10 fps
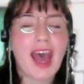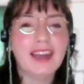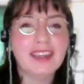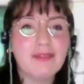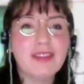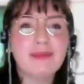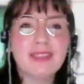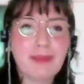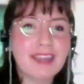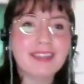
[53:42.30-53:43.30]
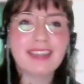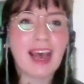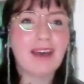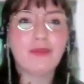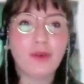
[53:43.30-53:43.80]
and give them space to
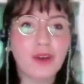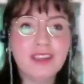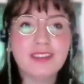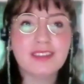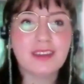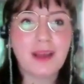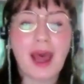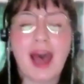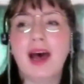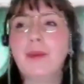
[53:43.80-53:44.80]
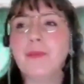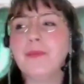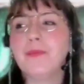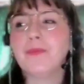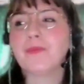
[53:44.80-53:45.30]
have a voice.
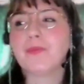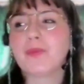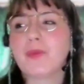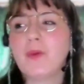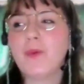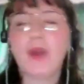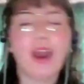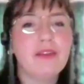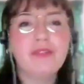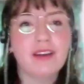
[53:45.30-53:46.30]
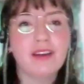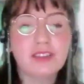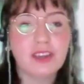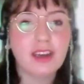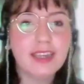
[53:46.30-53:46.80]
If they're
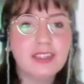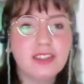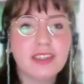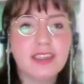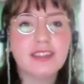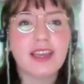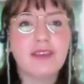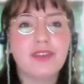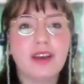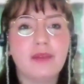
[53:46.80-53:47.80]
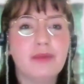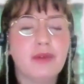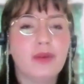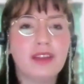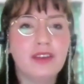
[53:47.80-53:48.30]
external agencies, if they're
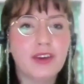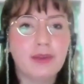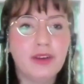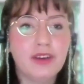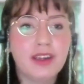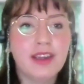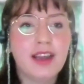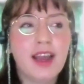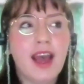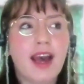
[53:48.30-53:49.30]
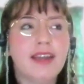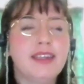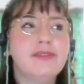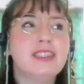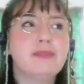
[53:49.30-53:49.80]
people within your community, and
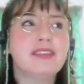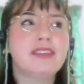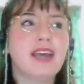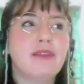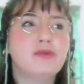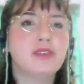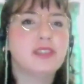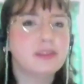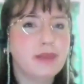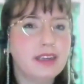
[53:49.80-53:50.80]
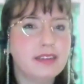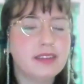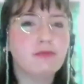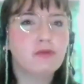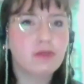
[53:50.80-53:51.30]
giving space to have a voice means
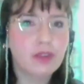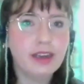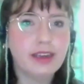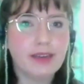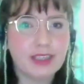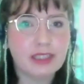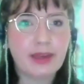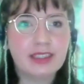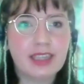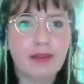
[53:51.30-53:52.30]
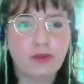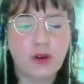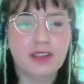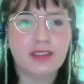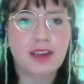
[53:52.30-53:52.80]
really giving space to have a
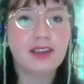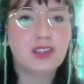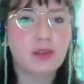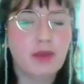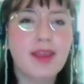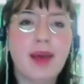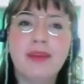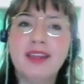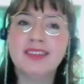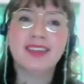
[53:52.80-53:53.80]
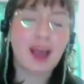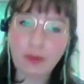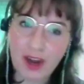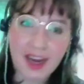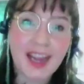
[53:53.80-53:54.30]
voice. So maybe that means
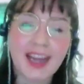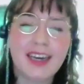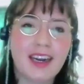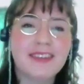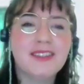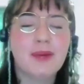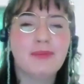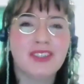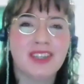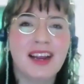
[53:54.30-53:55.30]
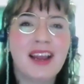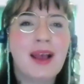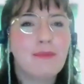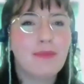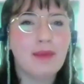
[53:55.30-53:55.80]
bringing in an interpreter.
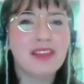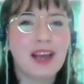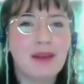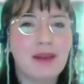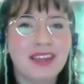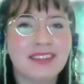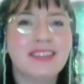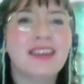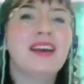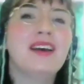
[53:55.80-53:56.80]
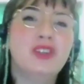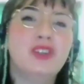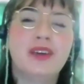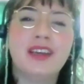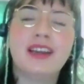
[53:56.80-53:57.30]
Maybe that means
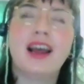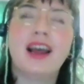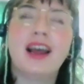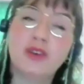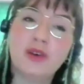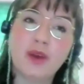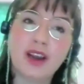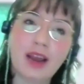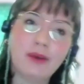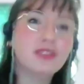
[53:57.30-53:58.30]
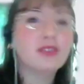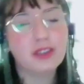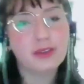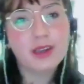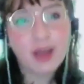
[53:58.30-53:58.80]
doing it during work hours or
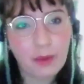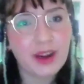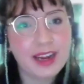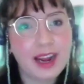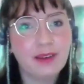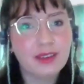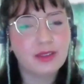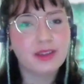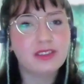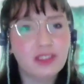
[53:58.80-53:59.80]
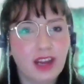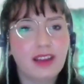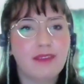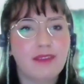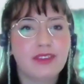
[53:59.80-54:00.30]
during not working hours. So there's
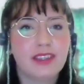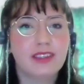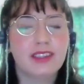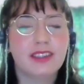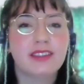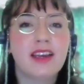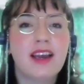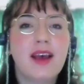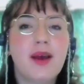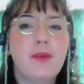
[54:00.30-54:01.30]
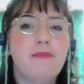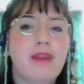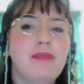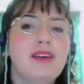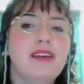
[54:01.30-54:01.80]
childcare facilities.
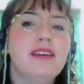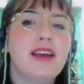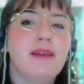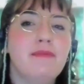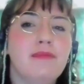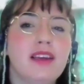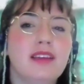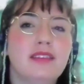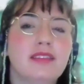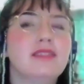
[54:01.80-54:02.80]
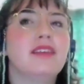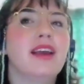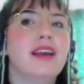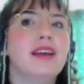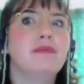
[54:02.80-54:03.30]
Maybe it means
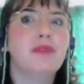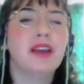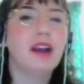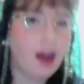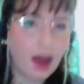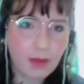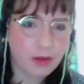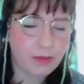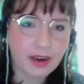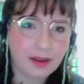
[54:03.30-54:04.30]
it being a hybrid